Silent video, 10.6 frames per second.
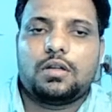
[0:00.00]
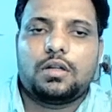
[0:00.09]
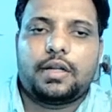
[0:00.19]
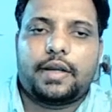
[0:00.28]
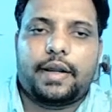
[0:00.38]

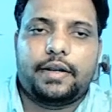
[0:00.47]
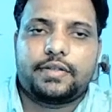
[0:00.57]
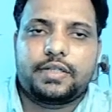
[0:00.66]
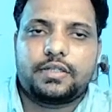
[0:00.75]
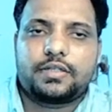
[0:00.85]
And
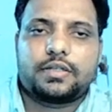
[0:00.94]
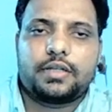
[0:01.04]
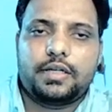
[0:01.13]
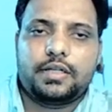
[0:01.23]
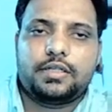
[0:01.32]
since
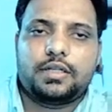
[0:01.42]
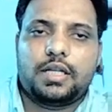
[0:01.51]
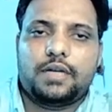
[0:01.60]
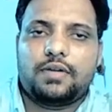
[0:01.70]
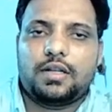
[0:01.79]
it is a
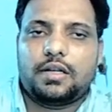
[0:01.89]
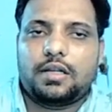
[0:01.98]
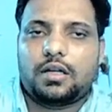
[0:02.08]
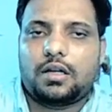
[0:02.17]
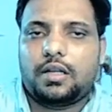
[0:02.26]
level and
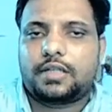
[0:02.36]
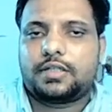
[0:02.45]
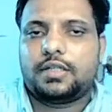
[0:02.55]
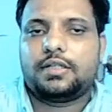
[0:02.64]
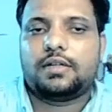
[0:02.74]

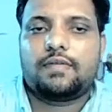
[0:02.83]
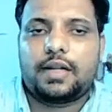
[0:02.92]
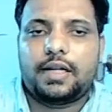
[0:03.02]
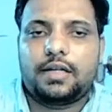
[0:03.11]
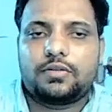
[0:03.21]
unaccelerated
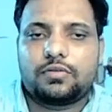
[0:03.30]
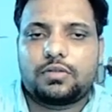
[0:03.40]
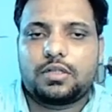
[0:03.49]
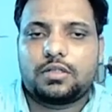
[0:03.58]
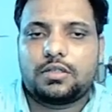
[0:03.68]
flight, so
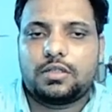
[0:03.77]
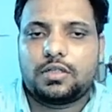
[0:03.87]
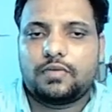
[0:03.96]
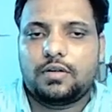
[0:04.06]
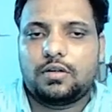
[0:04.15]
thrust is
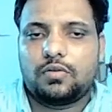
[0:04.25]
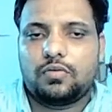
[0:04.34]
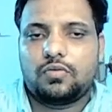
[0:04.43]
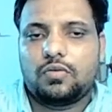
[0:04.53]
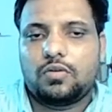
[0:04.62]
equal
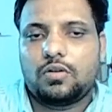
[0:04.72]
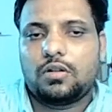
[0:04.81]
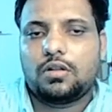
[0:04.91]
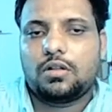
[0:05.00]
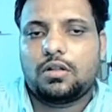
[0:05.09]
to
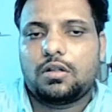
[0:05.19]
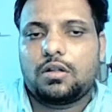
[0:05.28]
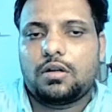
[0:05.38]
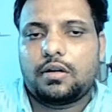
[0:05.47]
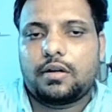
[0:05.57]

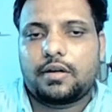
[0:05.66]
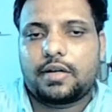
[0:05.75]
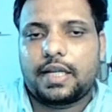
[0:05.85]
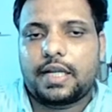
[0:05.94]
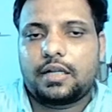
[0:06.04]

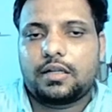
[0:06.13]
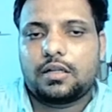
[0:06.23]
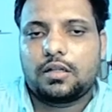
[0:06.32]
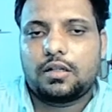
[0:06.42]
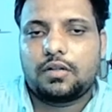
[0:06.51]
drag,
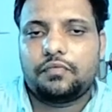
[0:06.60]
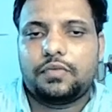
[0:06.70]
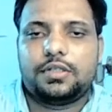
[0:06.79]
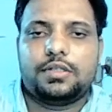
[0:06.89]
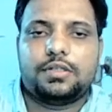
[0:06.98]

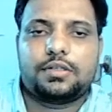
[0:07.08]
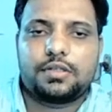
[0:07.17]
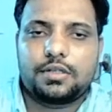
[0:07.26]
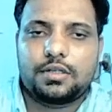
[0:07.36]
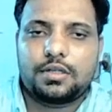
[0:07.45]
which is
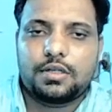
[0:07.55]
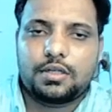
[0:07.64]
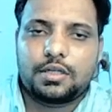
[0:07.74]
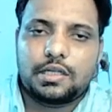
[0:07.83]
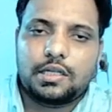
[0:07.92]

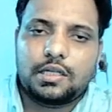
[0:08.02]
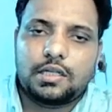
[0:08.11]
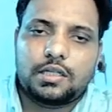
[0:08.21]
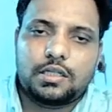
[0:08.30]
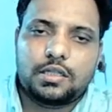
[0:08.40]

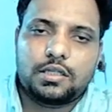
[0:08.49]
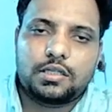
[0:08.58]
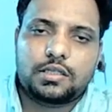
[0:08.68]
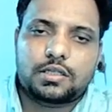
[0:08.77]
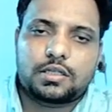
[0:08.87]

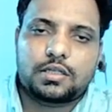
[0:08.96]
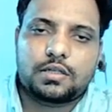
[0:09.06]
this.